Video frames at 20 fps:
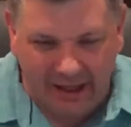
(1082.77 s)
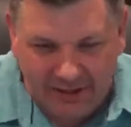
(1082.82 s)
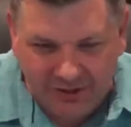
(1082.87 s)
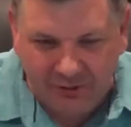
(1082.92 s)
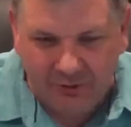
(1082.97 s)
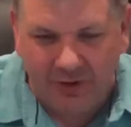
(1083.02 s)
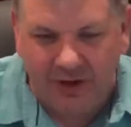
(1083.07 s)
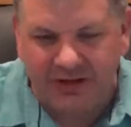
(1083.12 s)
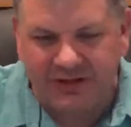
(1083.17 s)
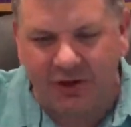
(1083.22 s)

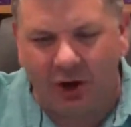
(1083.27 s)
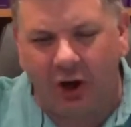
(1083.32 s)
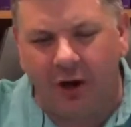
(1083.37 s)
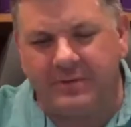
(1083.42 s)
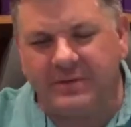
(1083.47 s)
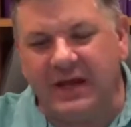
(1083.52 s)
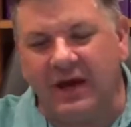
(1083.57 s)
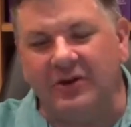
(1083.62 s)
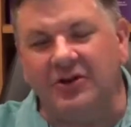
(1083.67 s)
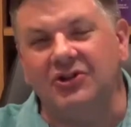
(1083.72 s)
threw his
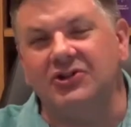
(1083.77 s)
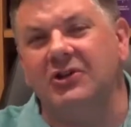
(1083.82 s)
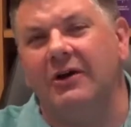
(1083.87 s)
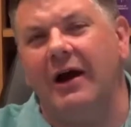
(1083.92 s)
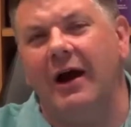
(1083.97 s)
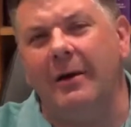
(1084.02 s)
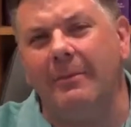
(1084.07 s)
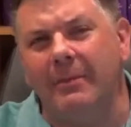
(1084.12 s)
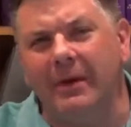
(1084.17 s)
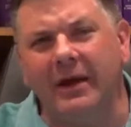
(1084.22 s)
arms out to show
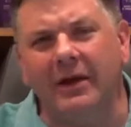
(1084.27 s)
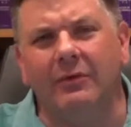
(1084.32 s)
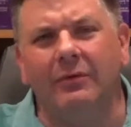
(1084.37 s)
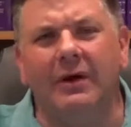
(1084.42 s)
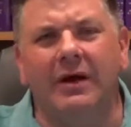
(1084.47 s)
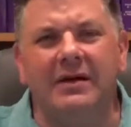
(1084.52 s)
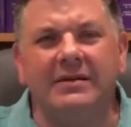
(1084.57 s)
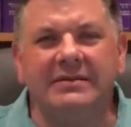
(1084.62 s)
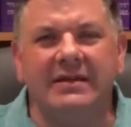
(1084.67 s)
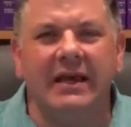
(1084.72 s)
how big it
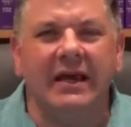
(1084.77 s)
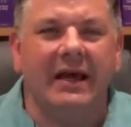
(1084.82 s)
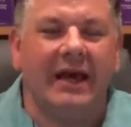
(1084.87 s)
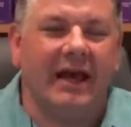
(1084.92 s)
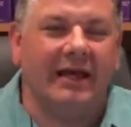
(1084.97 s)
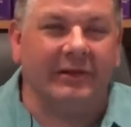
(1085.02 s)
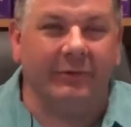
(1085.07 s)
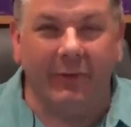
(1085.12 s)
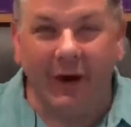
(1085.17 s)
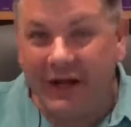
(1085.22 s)
was
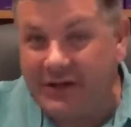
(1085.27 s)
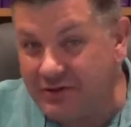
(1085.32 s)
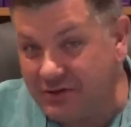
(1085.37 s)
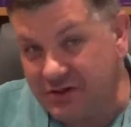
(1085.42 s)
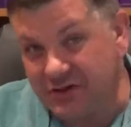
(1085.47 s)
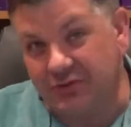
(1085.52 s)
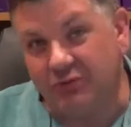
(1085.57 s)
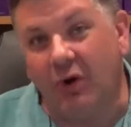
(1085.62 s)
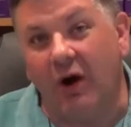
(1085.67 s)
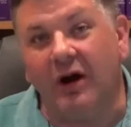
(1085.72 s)
and the waitress
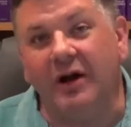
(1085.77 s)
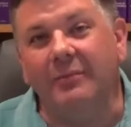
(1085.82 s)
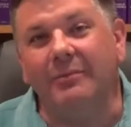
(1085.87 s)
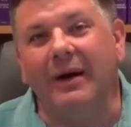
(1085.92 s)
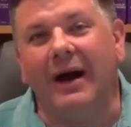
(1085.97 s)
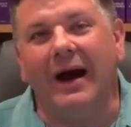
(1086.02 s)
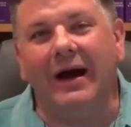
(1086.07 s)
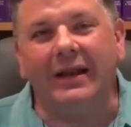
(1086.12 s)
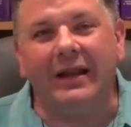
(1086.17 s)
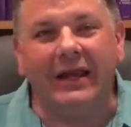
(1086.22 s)
was walking
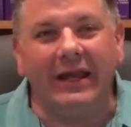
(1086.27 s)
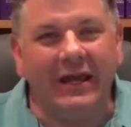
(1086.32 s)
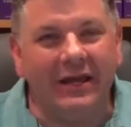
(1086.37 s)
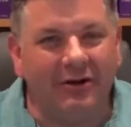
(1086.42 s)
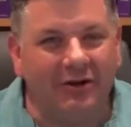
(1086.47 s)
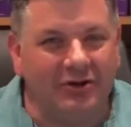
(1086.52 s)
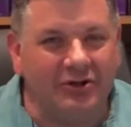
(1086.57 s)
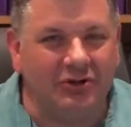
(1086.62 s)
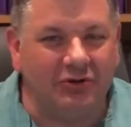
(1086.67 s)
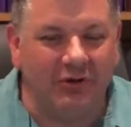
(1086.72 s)
by and he hit
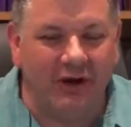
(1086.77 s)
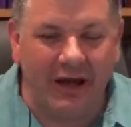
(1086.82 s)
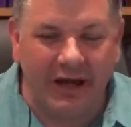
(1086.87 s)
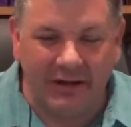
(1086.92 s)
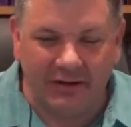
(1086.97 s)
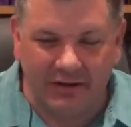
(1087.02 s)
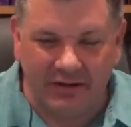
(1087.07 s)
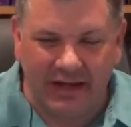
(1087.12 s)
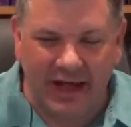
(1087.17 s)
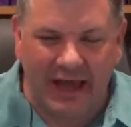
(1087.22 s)
her tray
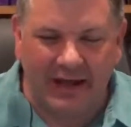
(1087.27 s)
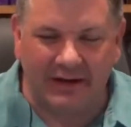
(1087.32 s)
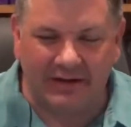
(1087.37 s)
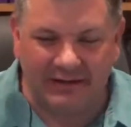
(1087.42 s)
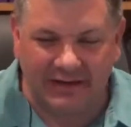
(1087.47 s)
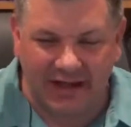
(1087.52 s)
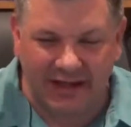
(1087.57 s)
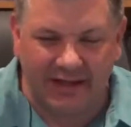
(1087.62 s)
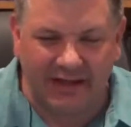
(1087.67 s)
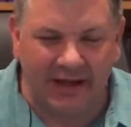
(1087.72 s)
and had a
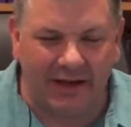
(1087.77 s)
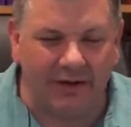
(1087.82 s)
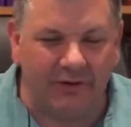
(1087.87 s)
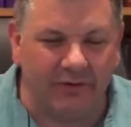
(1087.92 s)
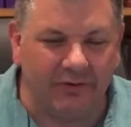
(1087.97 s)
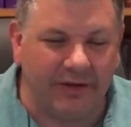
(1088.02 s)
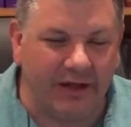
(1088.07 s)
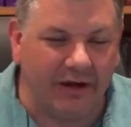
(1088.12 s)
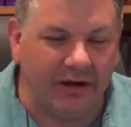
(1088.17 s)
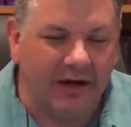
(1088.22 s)
tea kettle
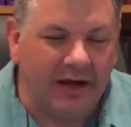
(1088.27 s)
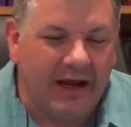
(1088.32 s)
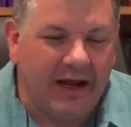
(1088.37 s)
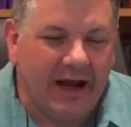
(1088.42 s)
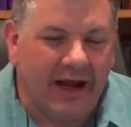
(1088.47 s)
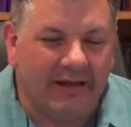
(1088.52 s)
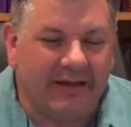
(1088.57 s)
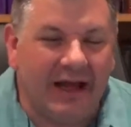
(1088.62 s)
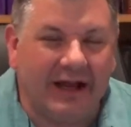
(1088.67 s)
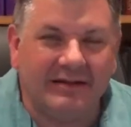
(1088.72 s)
on there
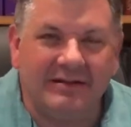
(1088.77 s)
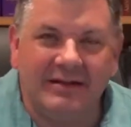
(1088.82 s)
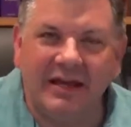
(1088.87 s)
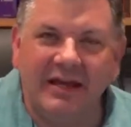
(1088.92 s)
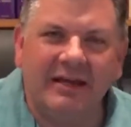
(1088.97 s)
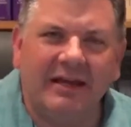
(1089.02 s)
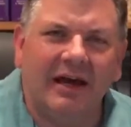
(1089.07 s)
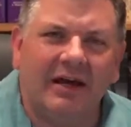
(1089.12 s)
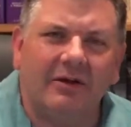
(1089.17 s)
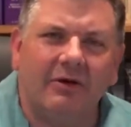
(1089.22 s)
and that tea
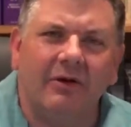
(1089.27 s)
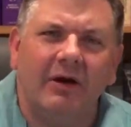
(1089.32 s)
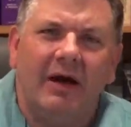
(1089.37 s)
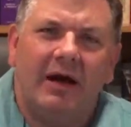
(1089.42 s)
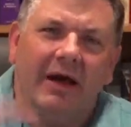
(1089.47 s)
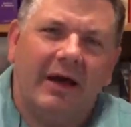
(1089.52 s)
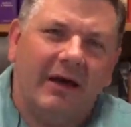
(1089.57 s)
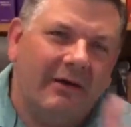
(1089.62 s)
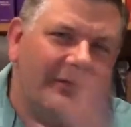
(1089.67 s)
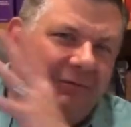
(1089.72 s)
kettle
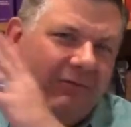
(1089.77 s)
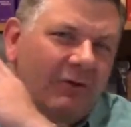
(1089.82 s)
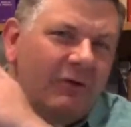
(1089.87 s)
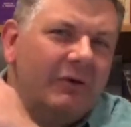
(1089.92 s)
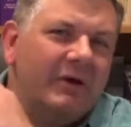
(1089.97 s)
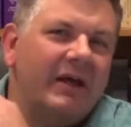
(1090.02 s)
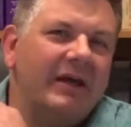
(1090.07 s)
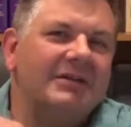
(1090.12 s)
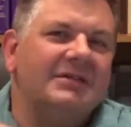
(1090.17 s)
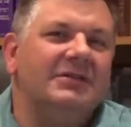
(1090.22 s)
flew
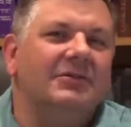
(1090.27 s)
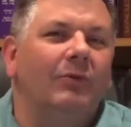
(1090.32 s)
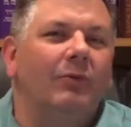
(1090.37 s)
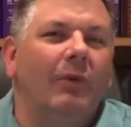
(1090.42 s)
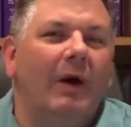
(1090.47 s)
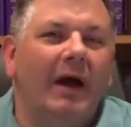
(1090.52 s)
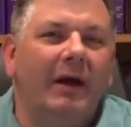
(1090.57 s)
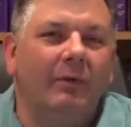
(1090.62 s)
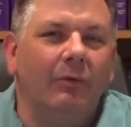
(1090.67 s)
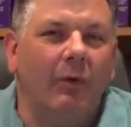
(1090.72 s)
against the
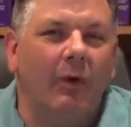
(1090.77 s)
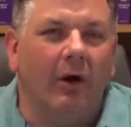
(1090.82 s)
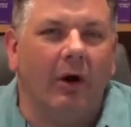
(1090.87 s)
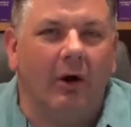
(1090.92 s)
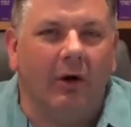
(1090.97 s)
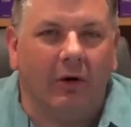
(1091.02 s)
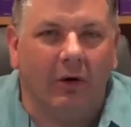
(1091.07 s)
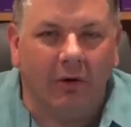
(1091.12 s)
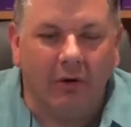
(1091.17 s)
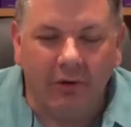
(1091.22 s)
white
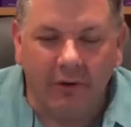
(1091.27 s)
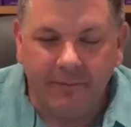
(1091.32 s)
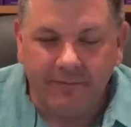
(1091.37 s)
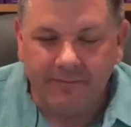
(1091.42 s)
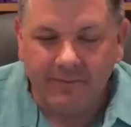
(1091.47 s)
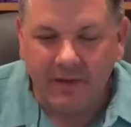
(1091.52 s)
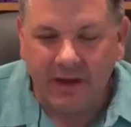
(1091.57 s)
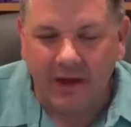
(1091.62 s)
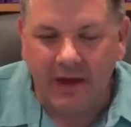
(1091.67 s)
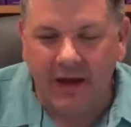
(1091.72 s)
wall
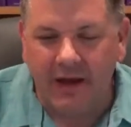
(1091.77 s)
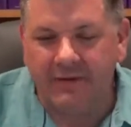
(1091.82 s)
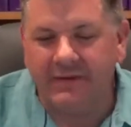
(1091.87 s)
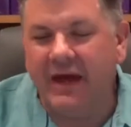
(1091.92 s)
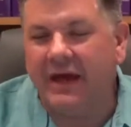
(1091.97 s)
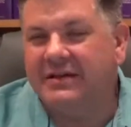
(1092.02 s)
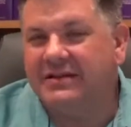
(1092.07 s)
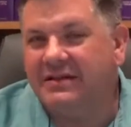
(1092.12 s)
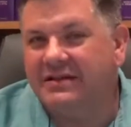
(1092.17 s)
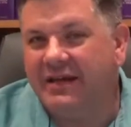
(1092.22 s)
and
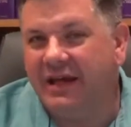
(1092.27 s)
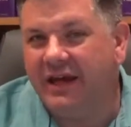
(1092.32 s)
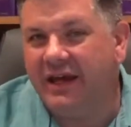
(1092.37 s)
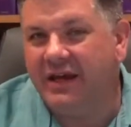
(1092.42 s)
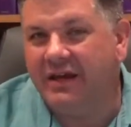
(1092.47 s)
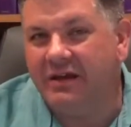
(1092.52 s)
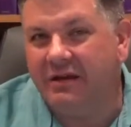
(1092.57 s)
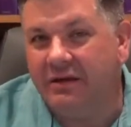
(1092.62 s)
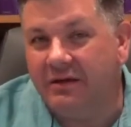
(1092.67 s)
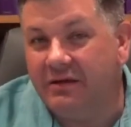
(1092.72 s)
that
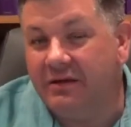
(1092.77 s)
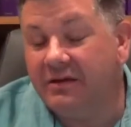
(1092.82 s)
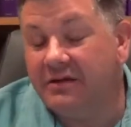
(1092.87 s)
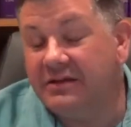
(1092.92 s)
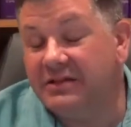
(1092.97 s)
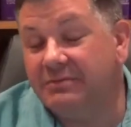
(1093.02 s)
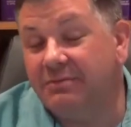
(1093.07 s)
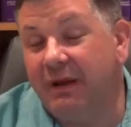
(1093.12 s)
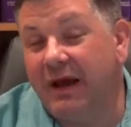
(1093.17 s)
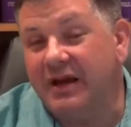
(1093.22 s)
tea
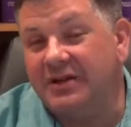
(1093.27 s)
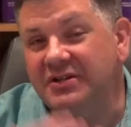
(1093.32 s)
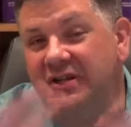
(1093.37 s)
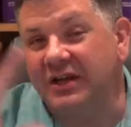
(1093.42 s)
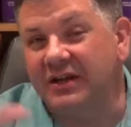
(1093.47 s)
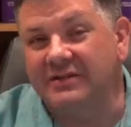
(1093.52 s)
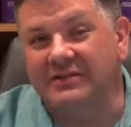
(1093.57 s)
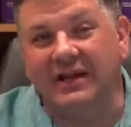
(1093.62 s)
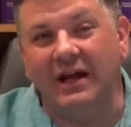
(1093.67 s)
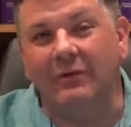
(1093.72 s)
splashed
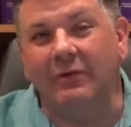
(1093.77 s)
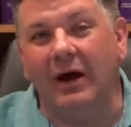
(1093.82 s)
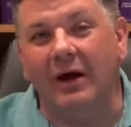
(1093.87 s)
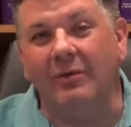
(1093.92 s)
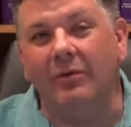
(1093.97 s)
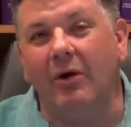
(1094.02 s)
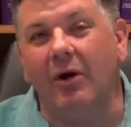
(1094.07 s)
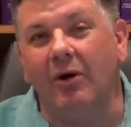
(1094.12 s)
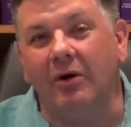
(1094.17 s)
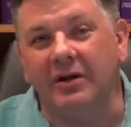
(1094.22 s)
against that white
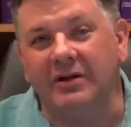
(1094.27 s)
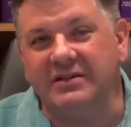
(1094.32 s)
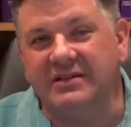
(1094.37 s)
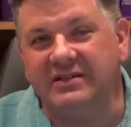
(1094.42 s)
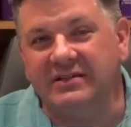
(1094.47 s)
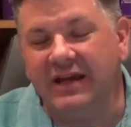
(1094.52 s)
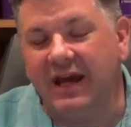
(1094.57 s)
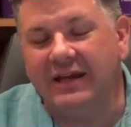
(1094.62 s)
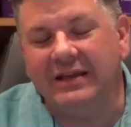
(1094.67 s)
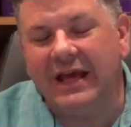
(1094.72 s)
wall and it
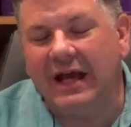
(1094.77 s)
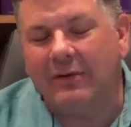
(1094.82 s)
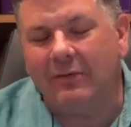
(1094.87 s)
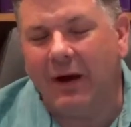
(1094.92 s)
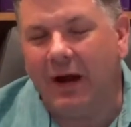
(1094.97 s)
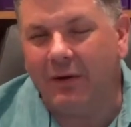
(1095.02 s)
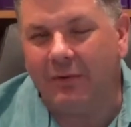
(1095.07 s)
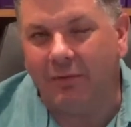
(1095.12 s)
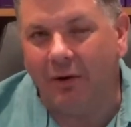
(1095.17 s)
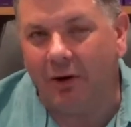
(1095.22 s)
stained that
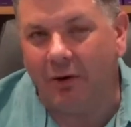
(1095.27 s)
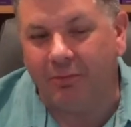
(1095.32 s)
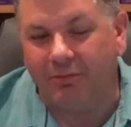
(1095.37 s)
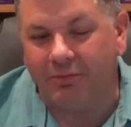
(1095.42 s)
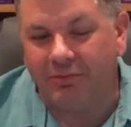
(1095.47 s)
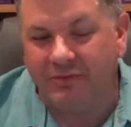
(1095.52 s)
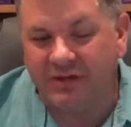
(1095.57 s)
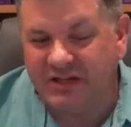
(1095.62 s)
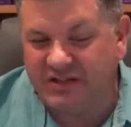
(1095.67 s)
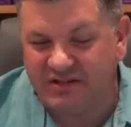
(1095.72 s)
white wall
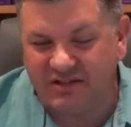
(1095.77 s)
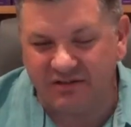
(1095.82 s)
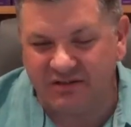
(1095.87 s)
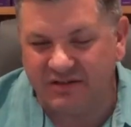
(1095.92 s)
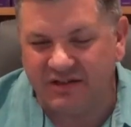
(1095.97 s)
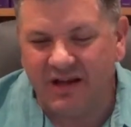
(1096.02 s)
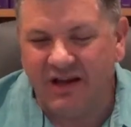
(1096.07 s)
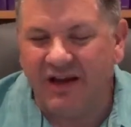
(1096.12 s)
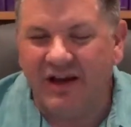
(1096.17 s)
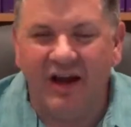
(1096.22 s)
just a
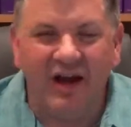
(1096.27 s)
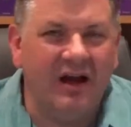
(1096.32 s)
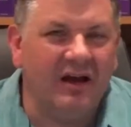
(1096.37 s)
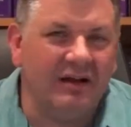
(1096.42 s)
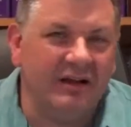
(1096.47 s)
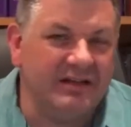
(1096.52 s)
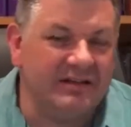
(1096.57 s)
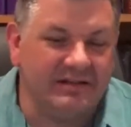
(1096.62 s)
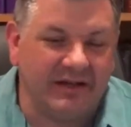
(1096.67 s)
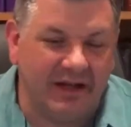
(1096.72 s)

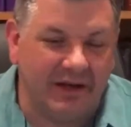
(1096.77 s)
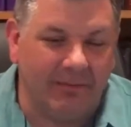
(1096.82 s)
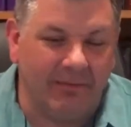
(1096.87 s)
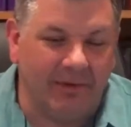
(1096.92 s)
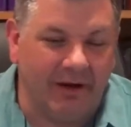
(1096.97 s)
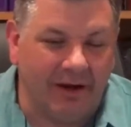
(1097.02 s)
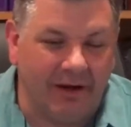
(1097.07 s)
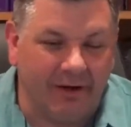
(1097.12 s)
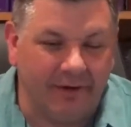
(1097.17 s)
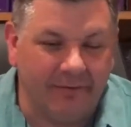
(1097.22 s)
ugly stain of
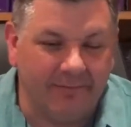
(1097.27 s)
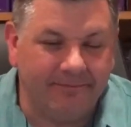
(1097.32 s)
brown.